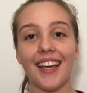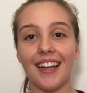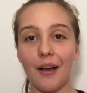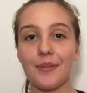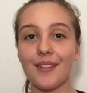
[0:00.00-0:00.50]
it
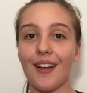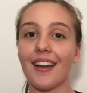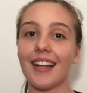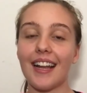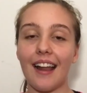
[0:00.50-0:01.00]
helps a
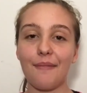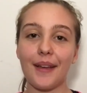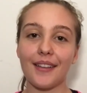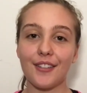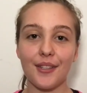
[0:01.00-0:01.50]
lot and
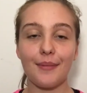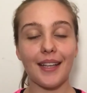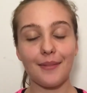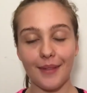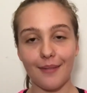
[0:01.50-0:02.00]
just
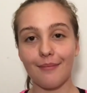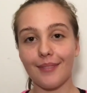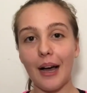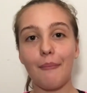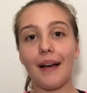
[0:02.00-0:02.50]
makes me
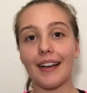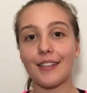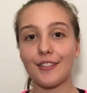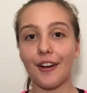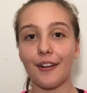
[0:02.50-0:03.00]
come back
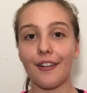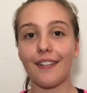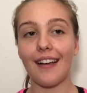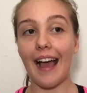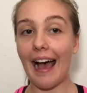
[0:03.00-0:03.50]

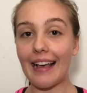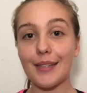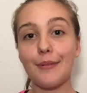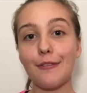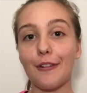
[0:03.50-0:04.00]
stronger
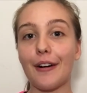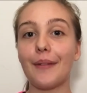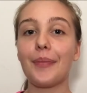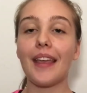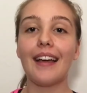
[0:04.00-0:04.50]
as
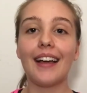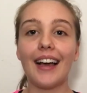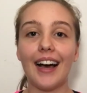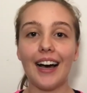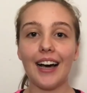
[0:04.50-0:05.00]
before.
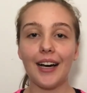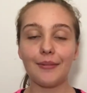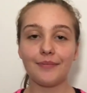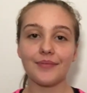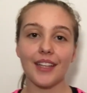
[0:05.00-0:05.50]

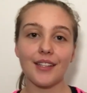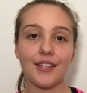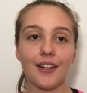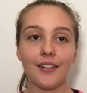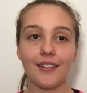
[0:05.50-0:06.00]

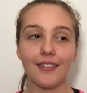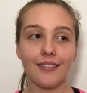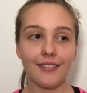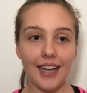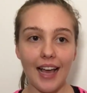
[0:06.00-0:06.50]
So
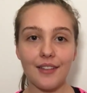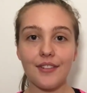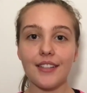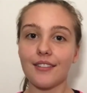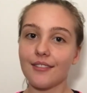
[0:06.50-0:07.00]
it has a
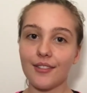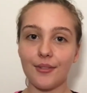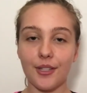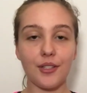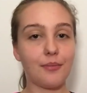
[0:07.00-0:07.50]
reason
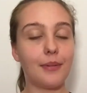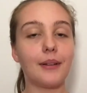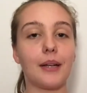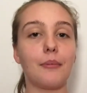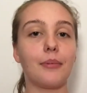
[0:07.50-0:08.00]
to just
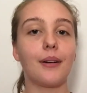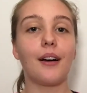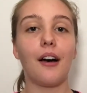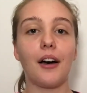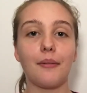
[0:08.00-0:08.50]
build up
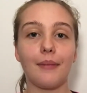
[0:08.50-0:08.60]
on